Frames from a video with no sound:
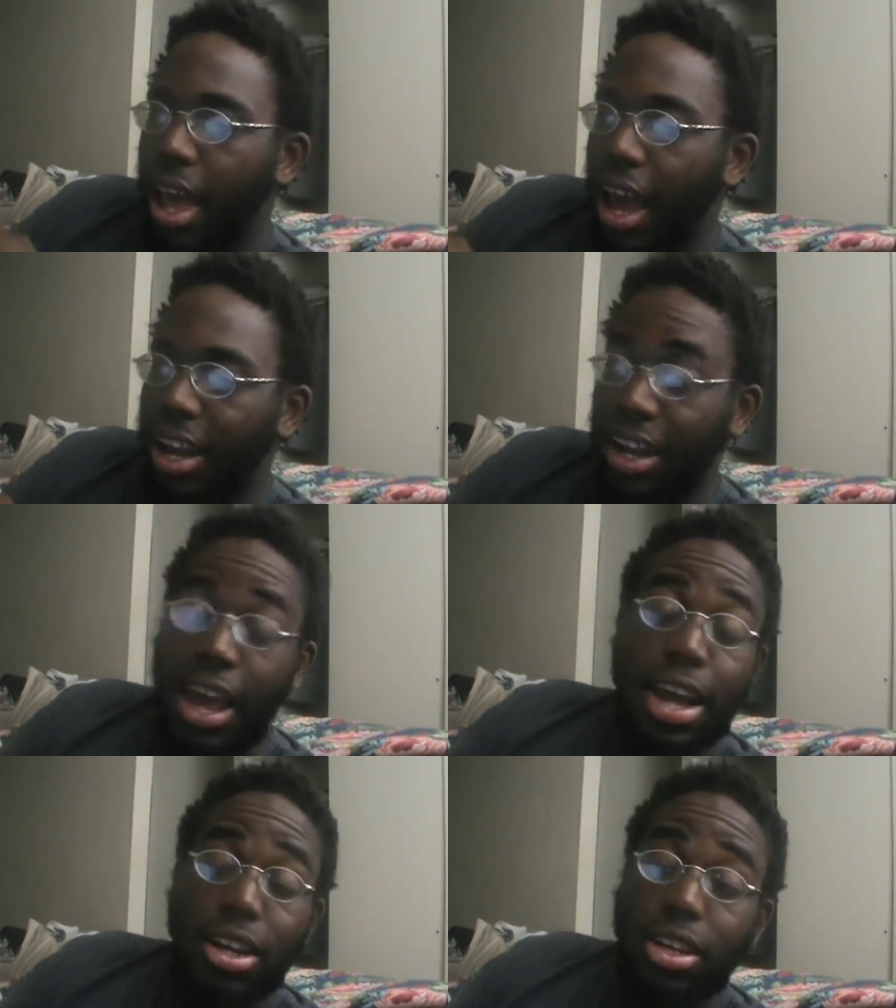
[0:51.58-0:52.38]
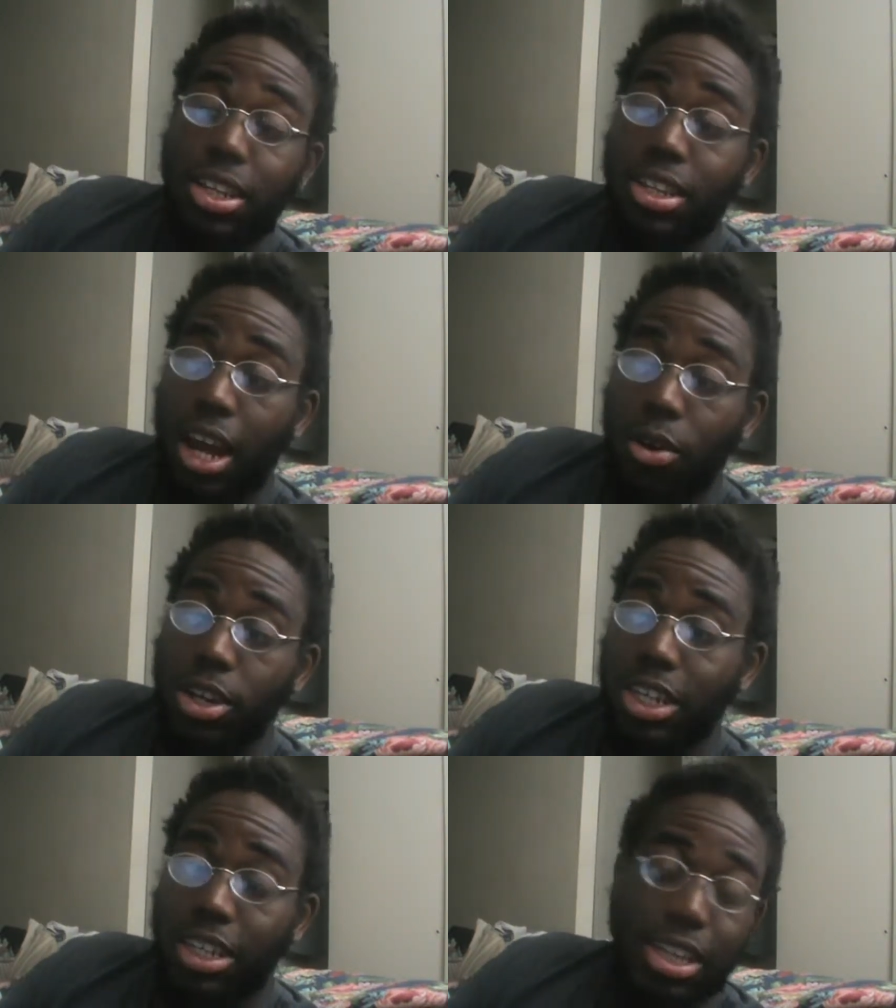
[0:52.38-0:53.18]
Atlanta is now
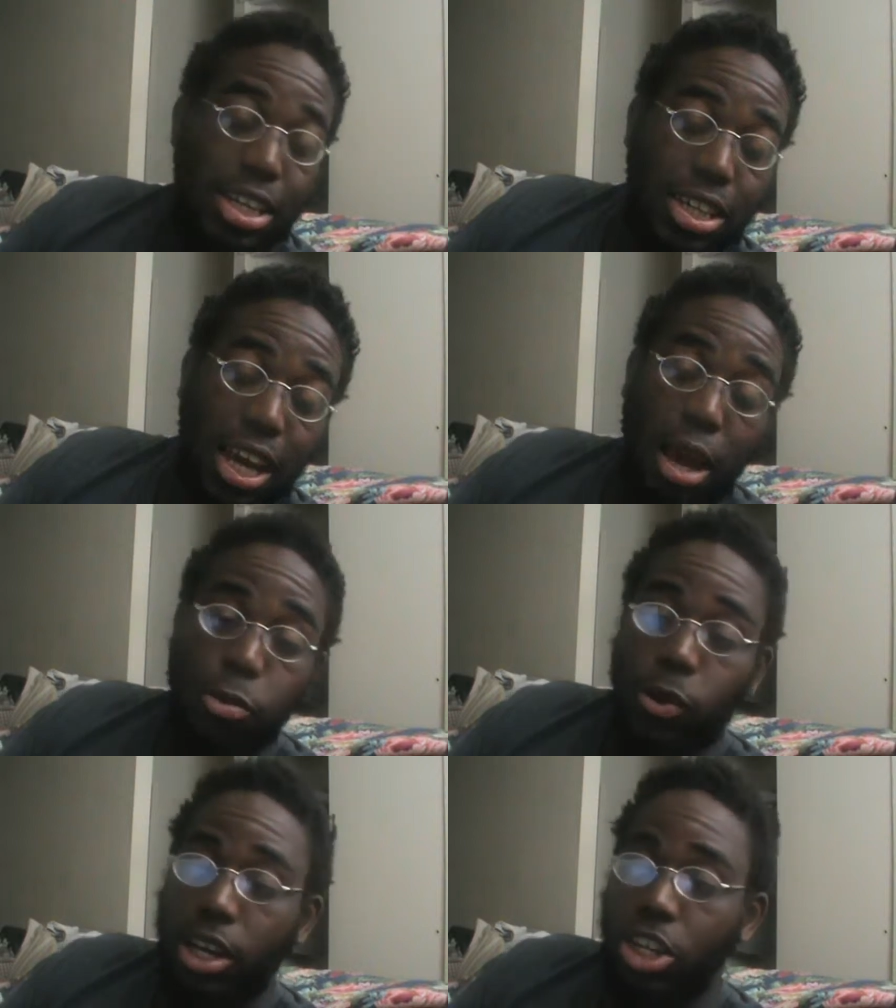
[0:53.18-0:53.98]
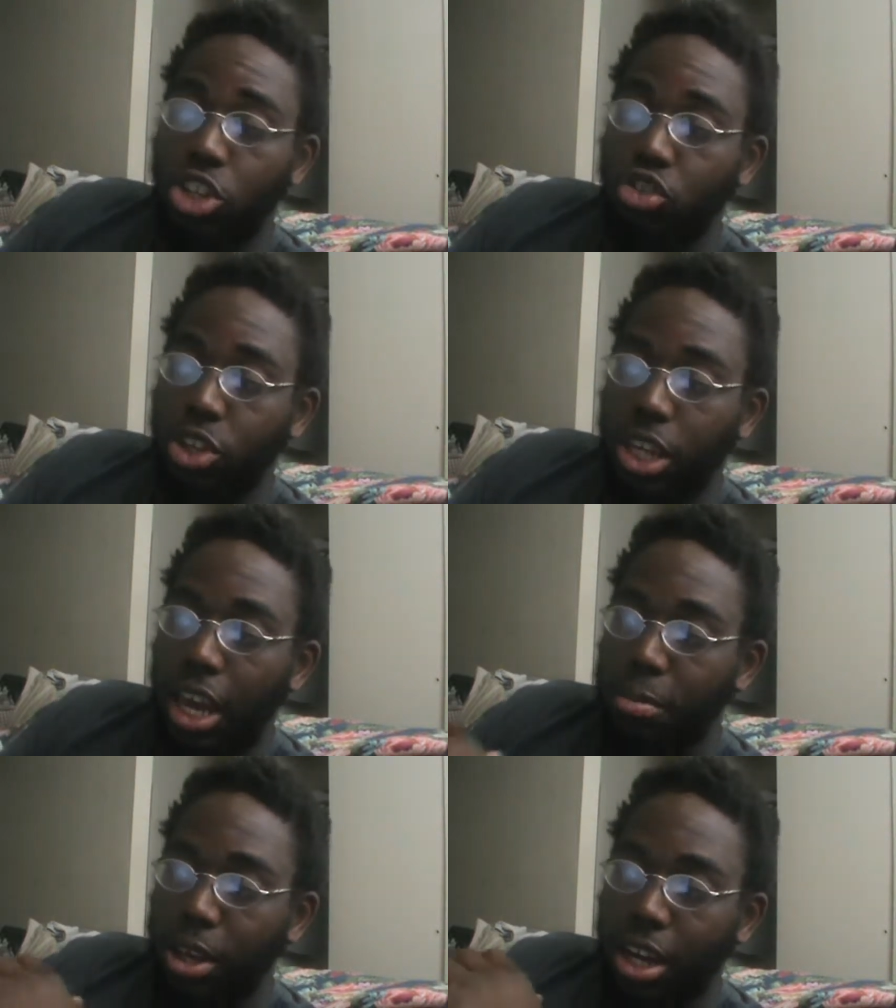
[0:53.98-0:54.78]
on a 6-game winning streak
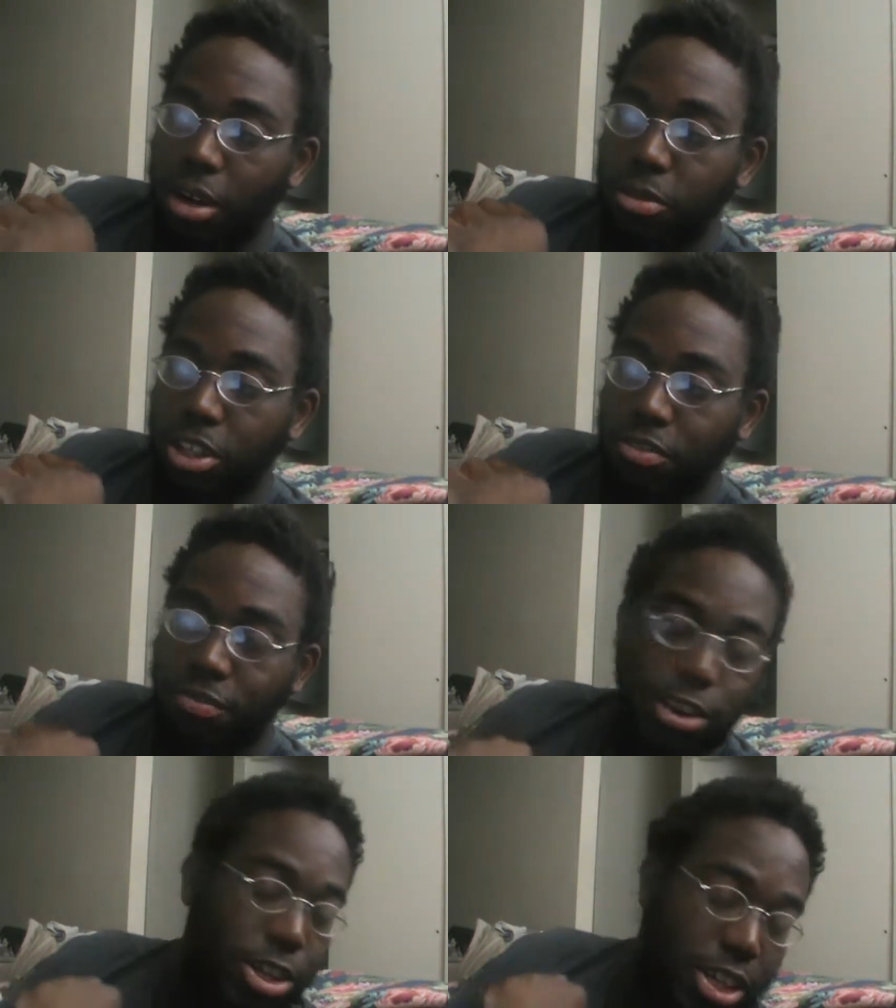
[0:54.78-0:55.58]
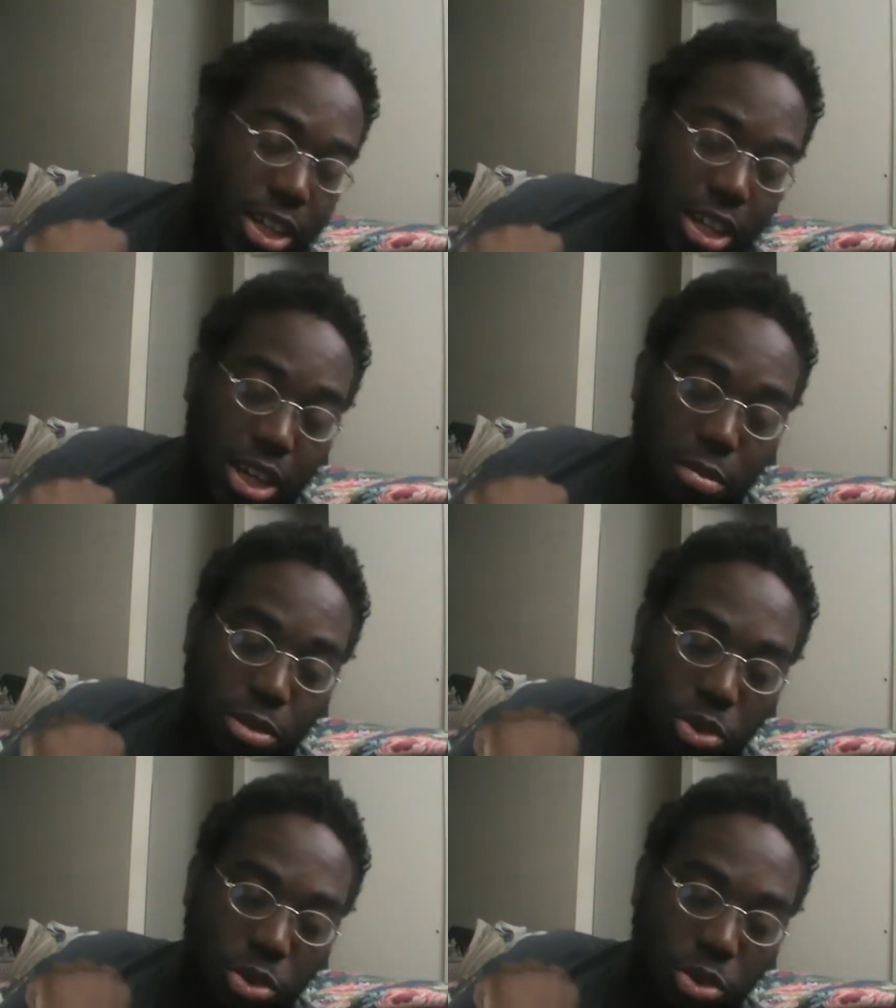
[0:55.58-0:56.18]
and becomes the first team